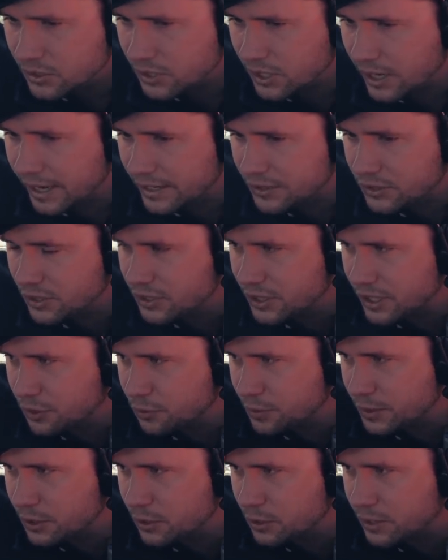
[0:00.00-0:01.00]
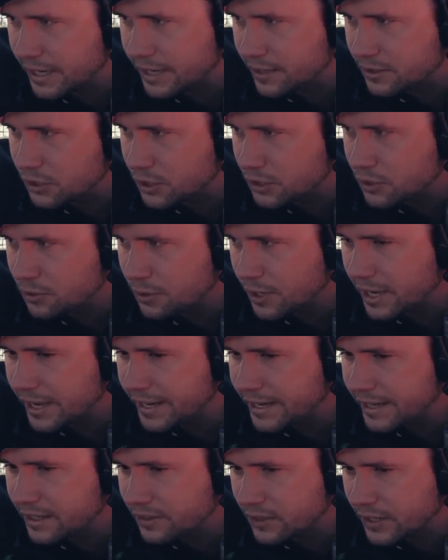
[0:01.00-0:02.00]
So I suggest we do that, just try
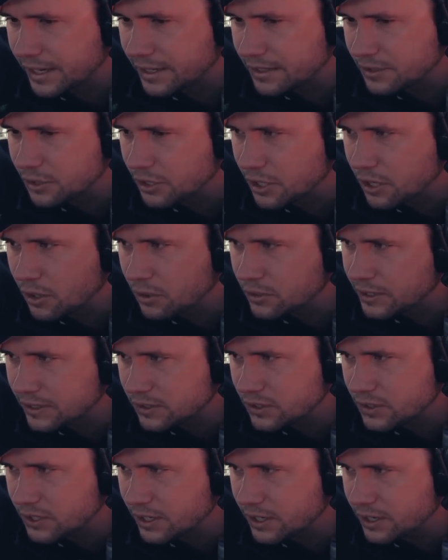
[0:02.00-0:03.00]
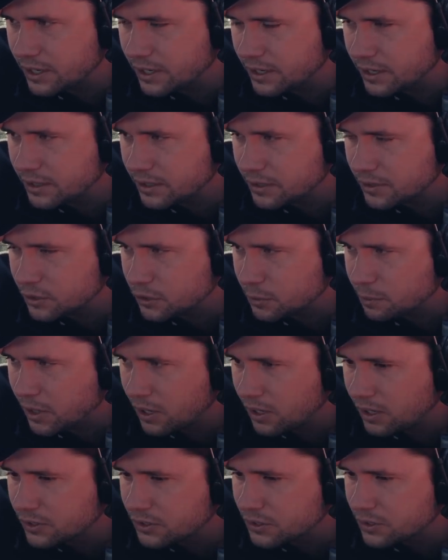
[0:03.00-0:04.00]
it, and you know, that's the
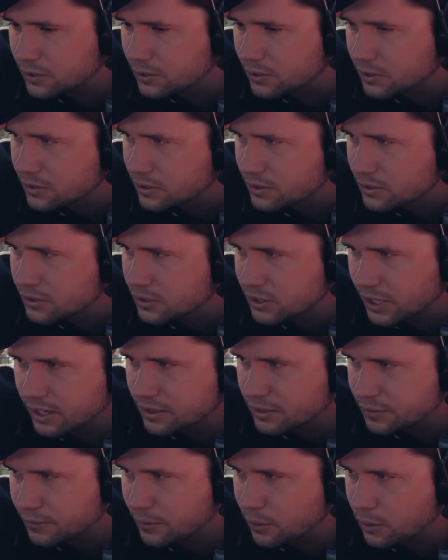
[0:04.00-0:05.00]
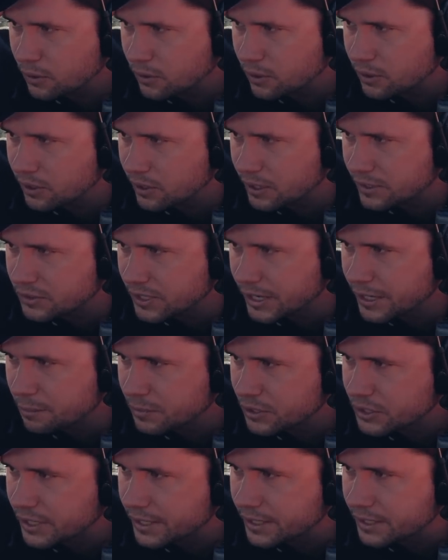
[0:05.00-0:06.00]
smallest chance for, let's say, a
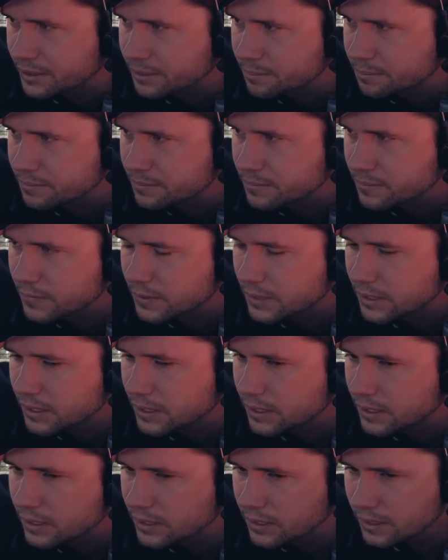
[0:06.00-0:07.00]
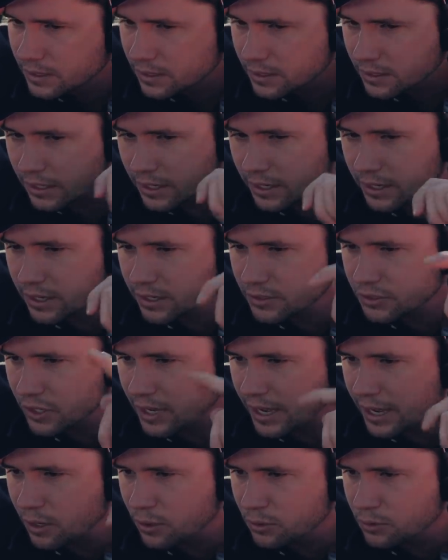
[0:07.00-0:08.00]
mistake. Uh, so
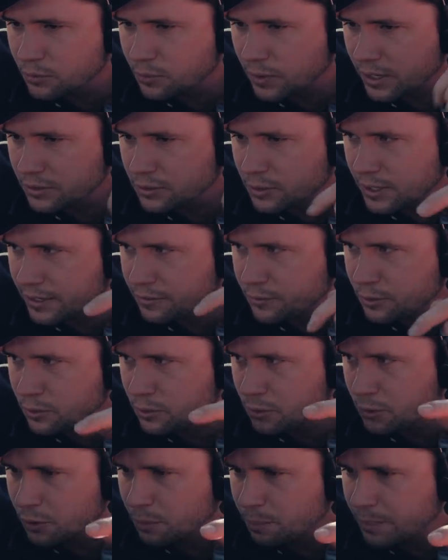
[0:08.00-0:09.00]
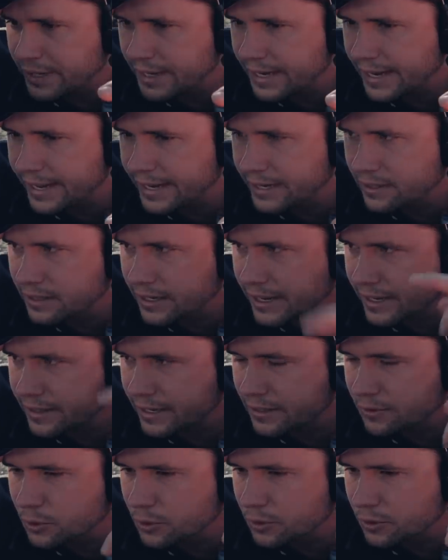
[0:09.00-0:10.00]
out, one drive to the pit lane and
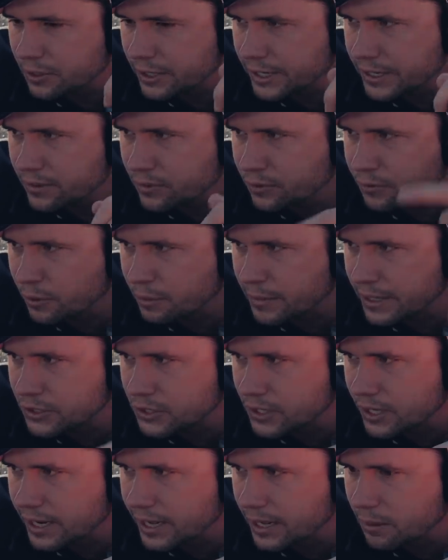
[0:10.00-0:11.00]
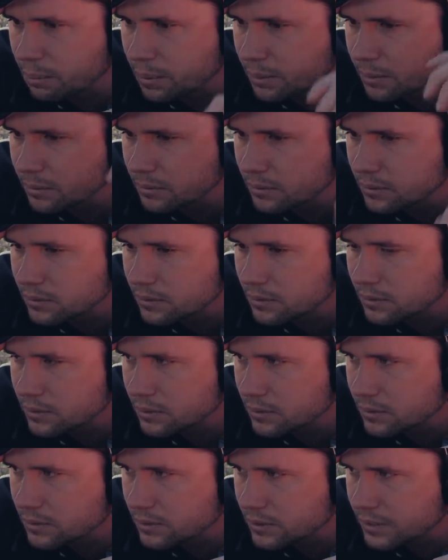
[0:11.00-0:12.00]
then to the grid formation lap,
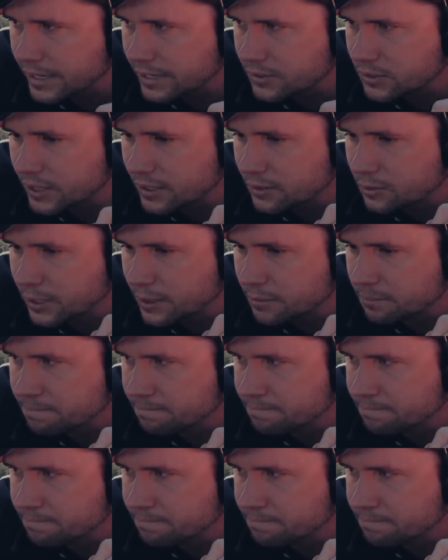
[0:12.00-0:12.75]
et cetera.